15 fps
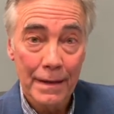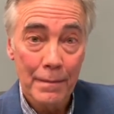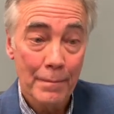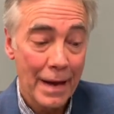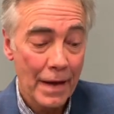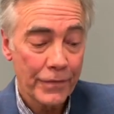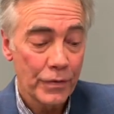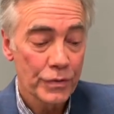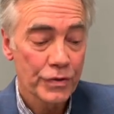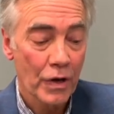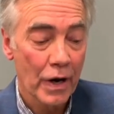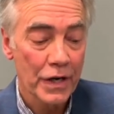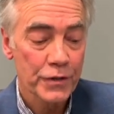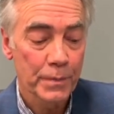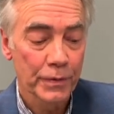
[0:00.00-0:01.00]
Matthew's
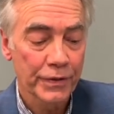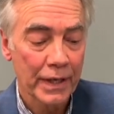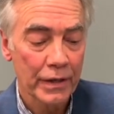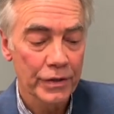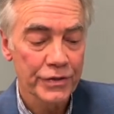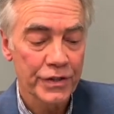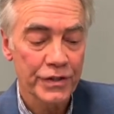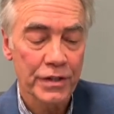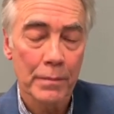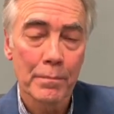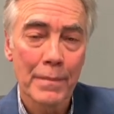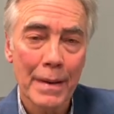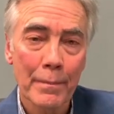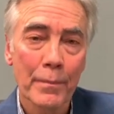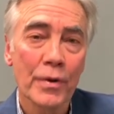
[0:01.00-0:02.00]
gospel tells us that
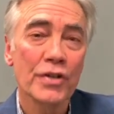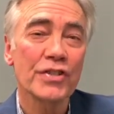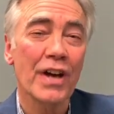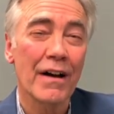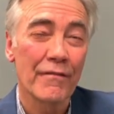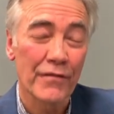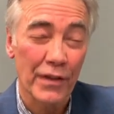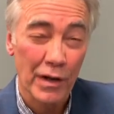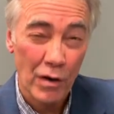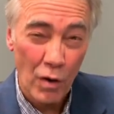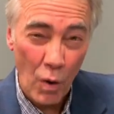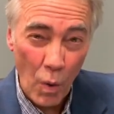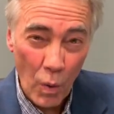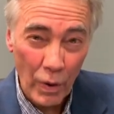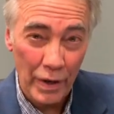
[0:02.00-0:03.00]
members of the
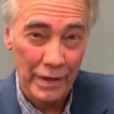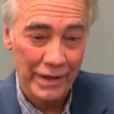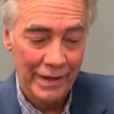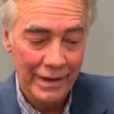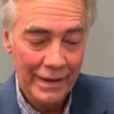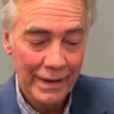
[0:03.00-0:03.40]
court